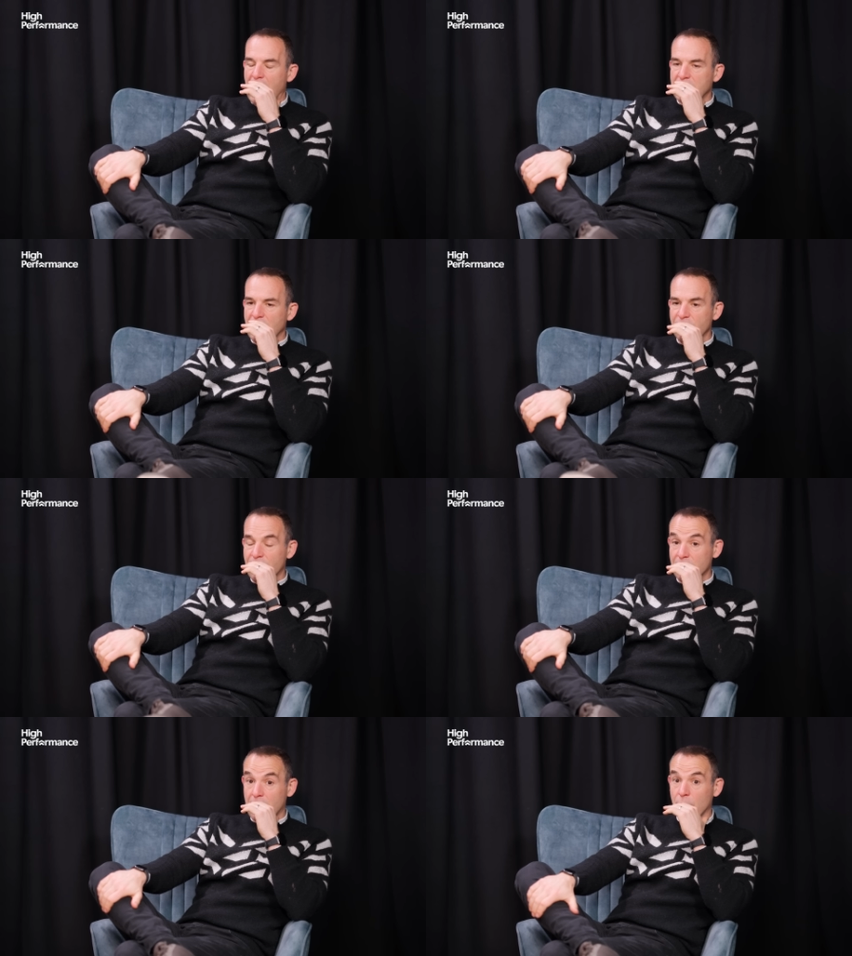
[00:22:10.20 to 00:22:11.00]
And I
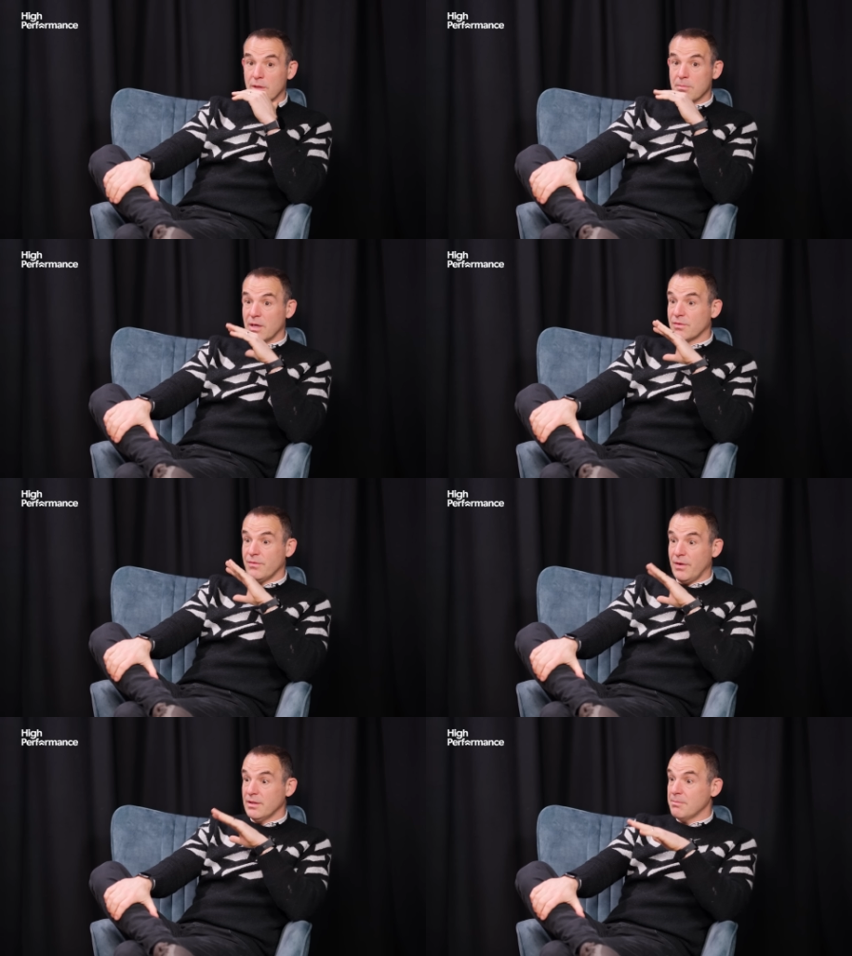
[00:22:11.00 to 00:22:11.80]
find that one of the most
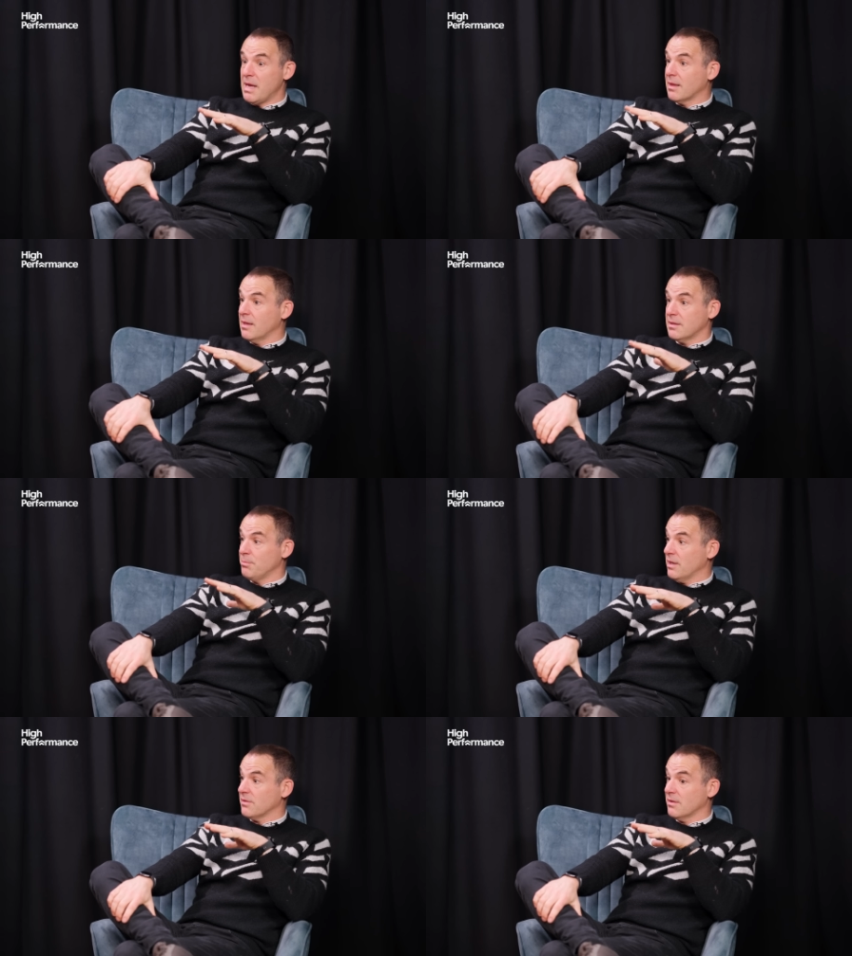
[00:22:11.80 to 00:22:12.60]
fundamentally
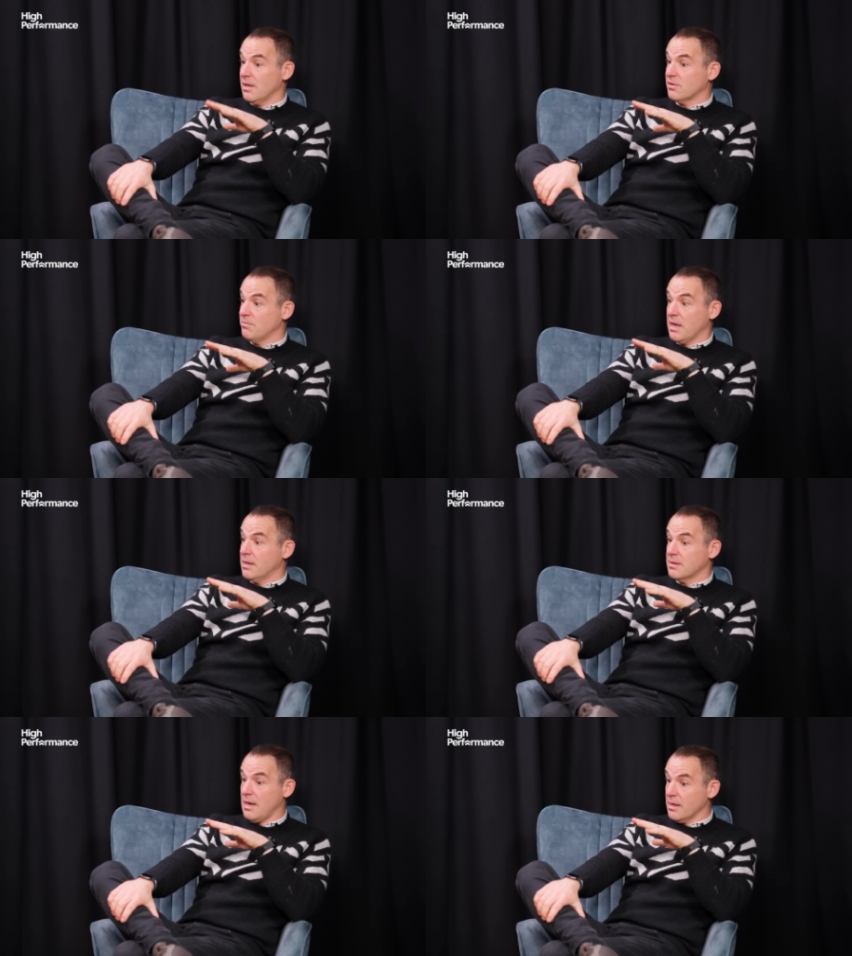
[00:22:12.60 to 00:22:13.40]
depressing things of my
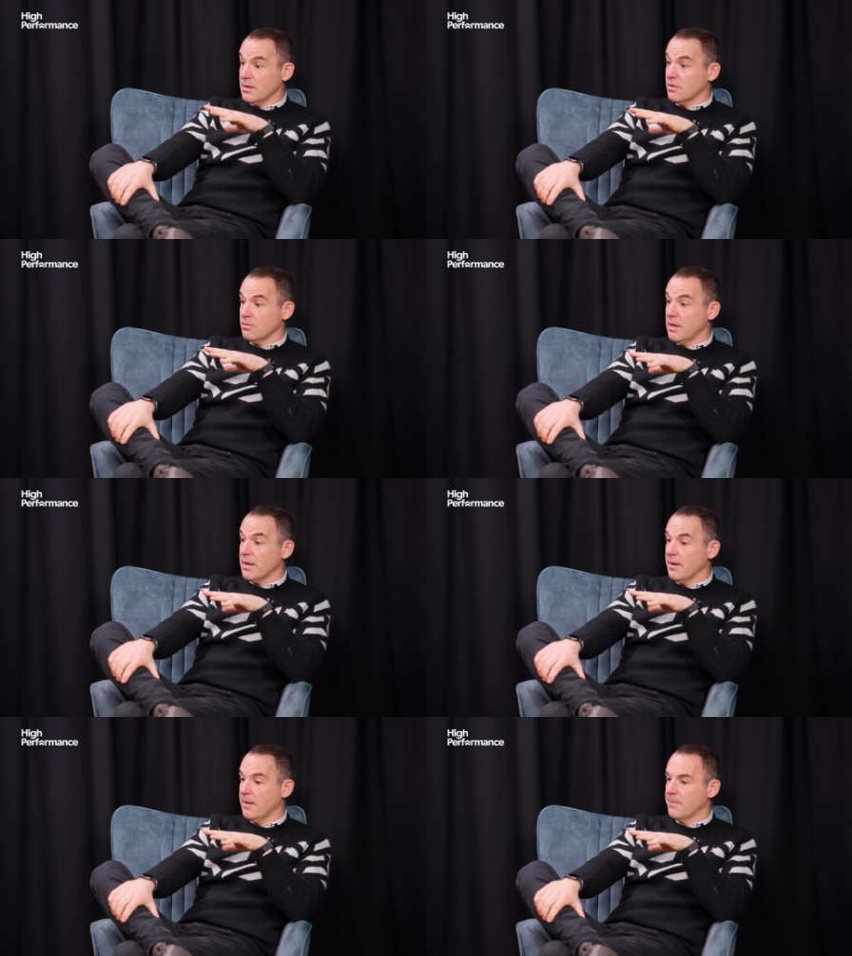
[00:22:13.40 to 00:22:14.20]
entire career.